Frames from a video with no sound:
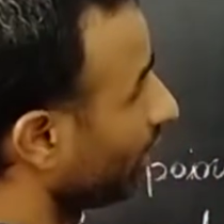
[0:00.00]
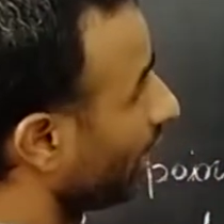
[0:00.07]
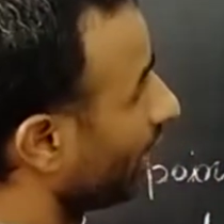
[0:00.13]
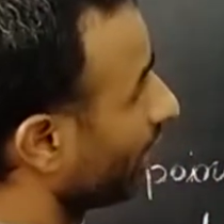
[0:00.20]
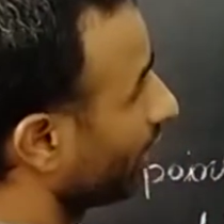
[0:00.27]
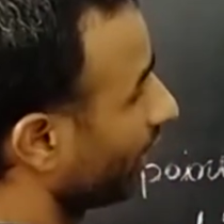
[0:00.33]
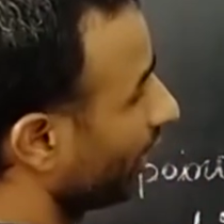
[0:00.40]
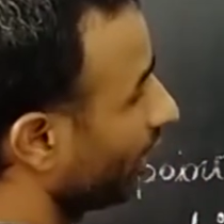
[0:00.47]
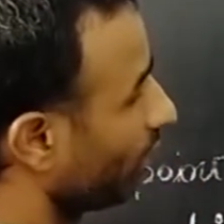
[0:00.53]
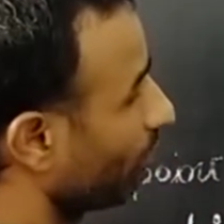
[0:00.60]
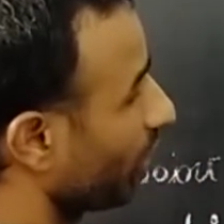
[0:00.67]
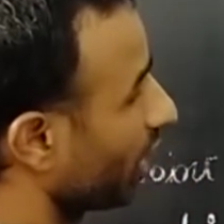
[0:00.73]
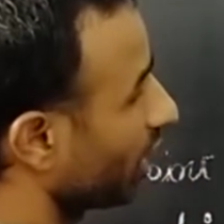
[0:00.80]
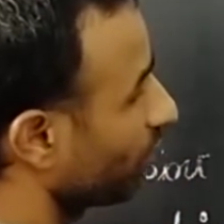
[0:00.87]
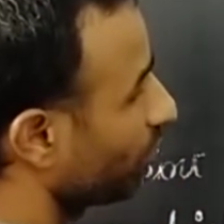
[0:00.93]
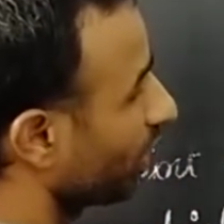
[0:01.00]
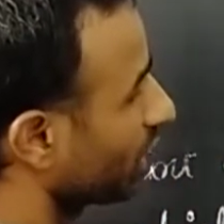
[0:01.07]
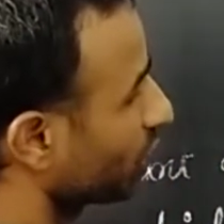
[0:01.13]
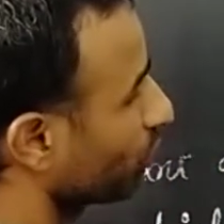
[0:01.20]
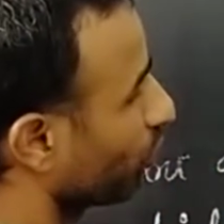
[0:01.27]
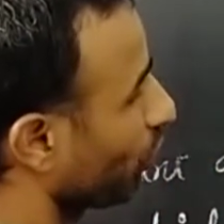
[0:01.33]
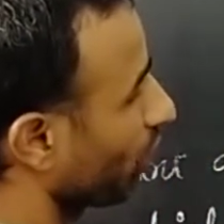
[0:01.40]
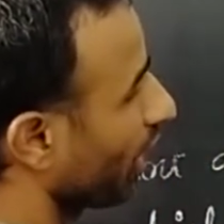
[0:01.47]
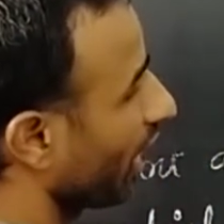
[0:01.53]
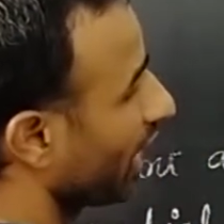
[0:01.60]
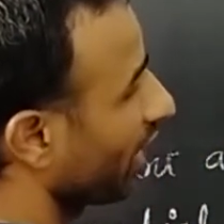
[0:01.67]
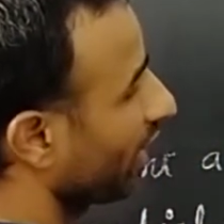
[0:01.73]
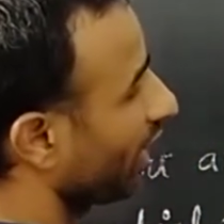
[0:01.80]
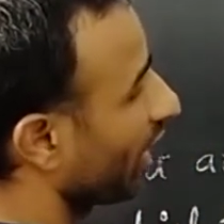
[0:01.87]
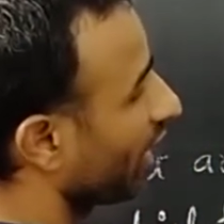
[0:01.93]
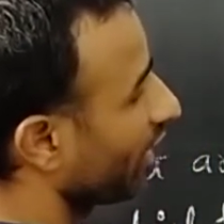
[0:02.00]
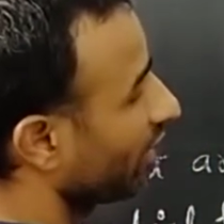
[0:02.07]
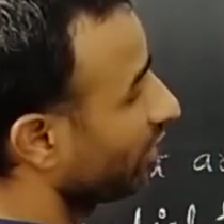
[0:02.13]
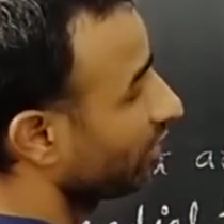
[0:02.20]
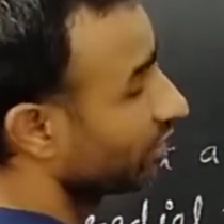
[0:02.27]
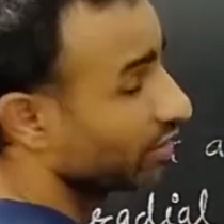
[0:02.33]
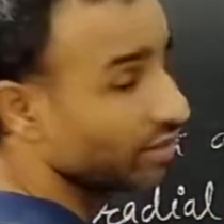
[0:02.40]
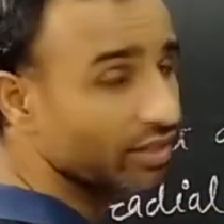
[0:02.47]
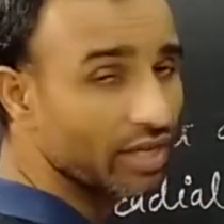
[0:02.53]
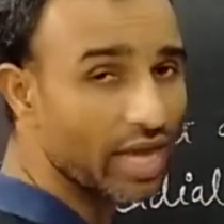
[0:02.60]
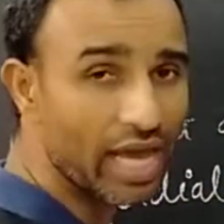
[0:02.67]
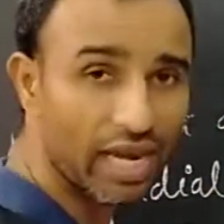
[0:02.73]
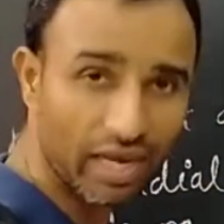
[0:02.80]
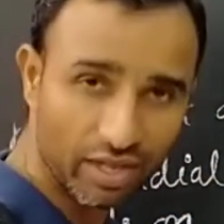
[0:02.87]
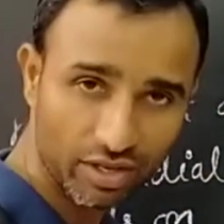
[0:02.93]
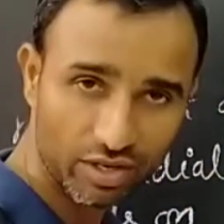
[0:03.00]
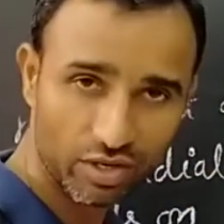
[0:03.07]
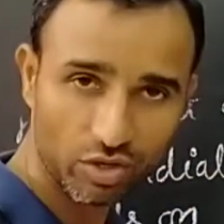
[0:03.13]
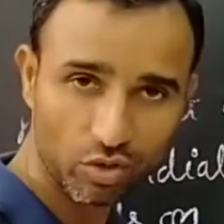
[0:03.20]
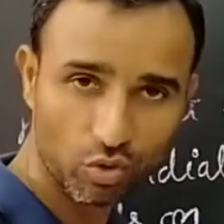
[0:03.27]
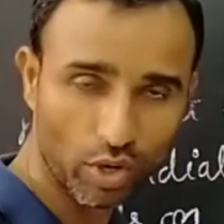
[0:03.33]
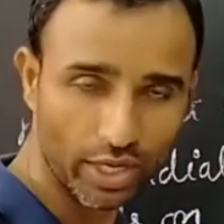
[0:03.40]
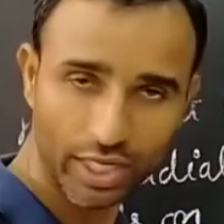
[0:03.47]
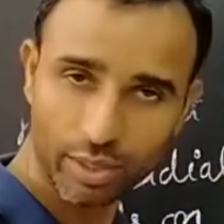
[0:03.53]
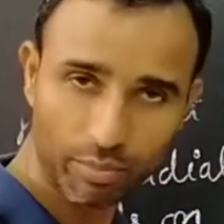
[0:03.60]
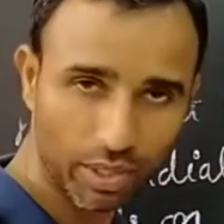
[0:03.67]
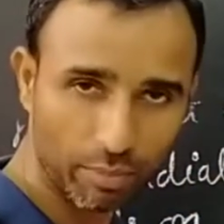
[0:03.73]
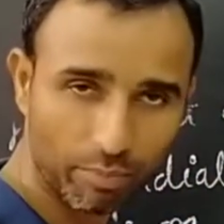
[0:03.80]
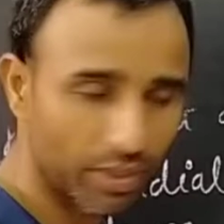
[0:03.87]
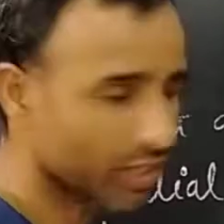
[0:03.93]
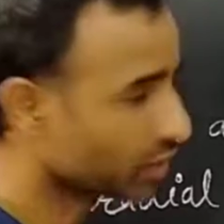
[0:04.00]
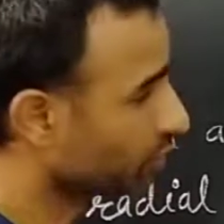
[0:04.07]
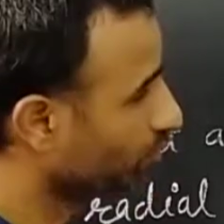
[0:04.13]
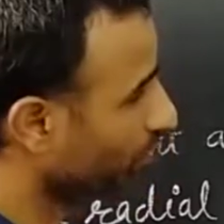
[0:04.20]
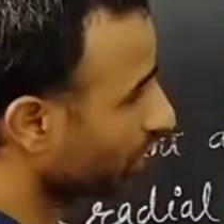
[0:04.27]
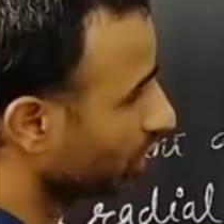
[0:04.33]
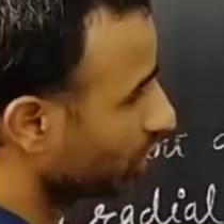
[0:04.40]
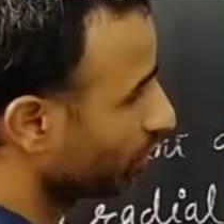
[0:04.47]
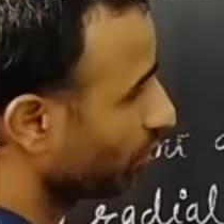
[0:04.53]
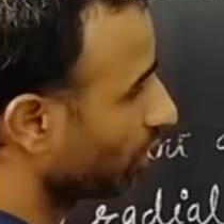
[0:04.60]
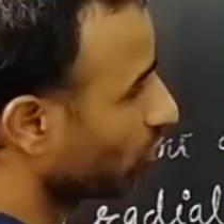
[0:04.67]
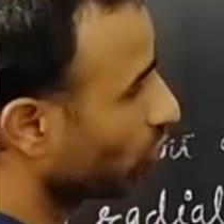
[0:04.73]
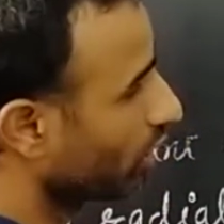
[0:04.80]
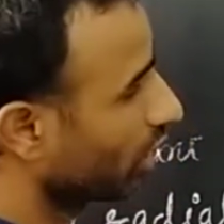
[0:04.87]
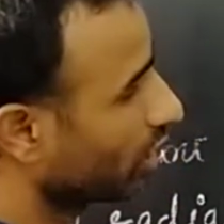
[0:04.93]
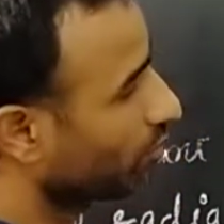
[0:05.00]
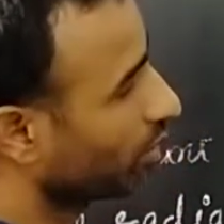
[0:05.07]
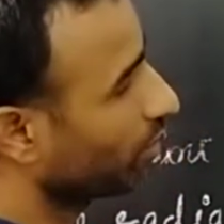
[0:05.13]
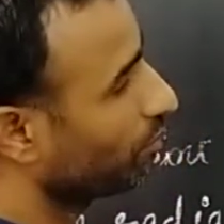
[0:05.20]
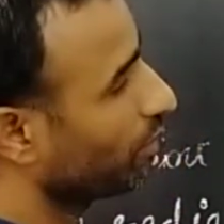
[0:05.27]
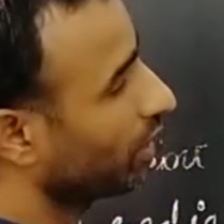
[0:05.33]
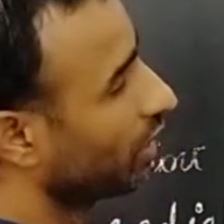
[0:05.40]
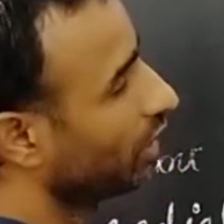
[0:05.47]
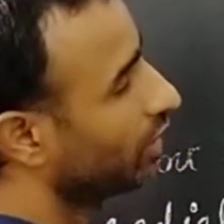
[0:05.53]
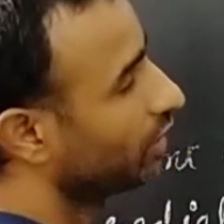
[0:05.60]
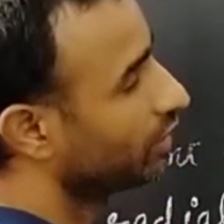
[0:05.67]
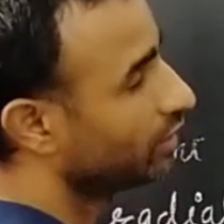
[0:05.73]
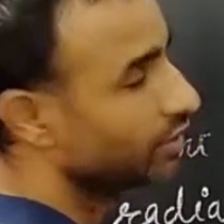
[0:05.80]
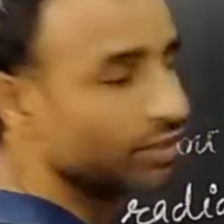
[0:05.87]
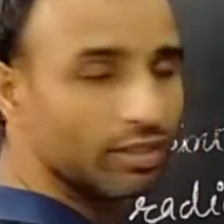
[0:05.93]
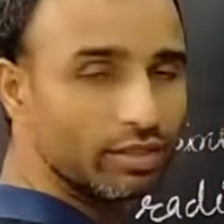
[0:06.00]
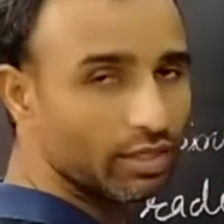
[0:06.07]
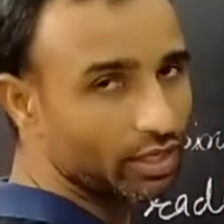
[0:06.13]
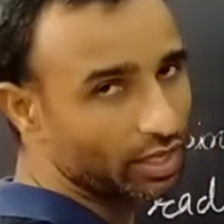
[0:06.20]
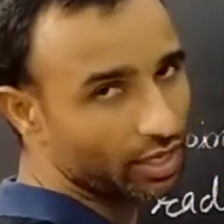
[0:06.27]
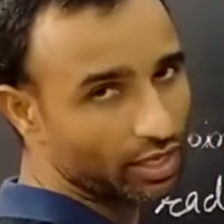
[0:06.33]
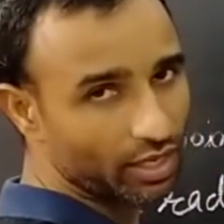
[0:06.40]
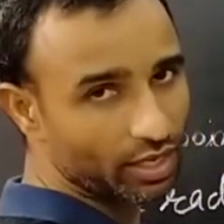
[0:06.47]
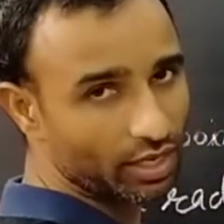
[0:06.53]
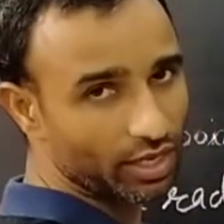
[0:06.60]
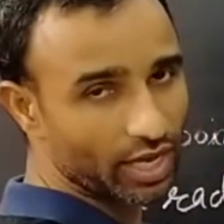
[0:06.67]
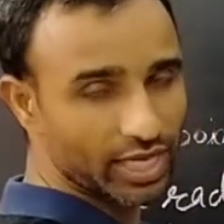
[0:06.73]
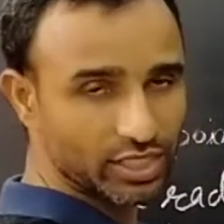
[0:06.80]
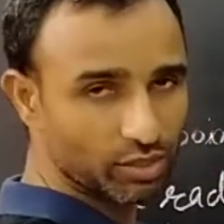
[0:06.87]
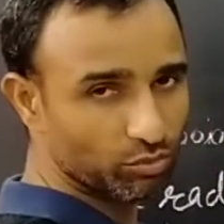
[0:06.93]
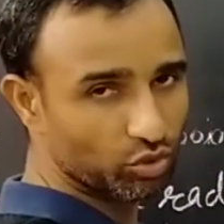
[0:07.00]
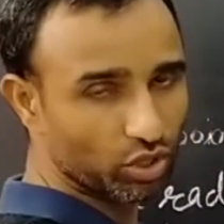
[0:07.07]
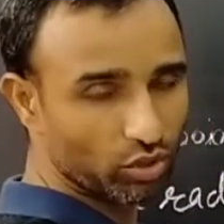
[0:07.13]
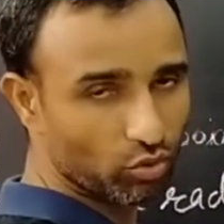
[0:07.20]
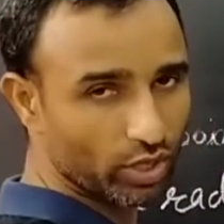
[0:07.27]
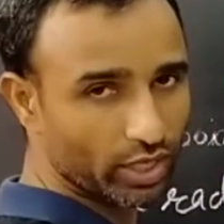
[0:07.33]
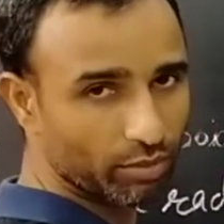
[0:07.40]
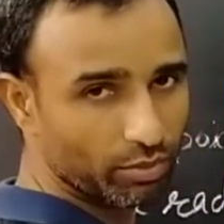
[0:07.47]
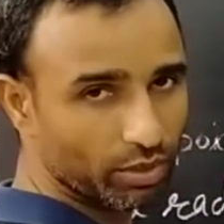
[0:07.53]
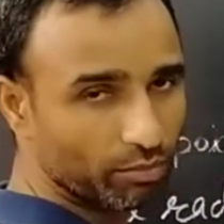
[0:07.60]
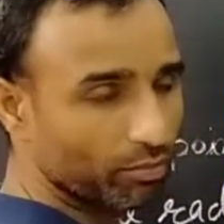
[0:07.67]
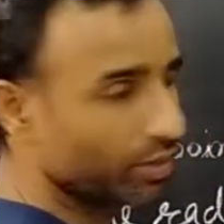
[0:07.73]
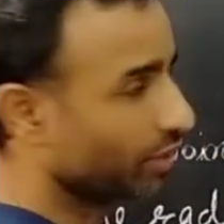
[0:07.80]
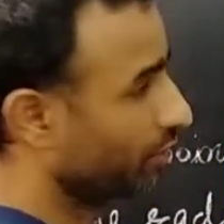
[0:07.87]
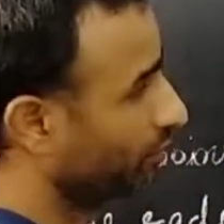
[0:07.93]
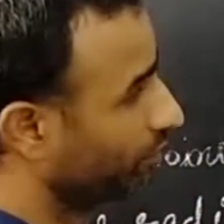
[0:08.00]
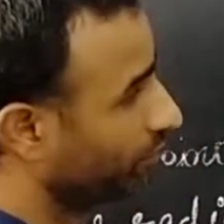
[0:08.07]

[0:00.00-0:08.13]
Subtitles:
and radial part depends upon N and L quantum numbers. Principal quantum number, azimuthal quantum number.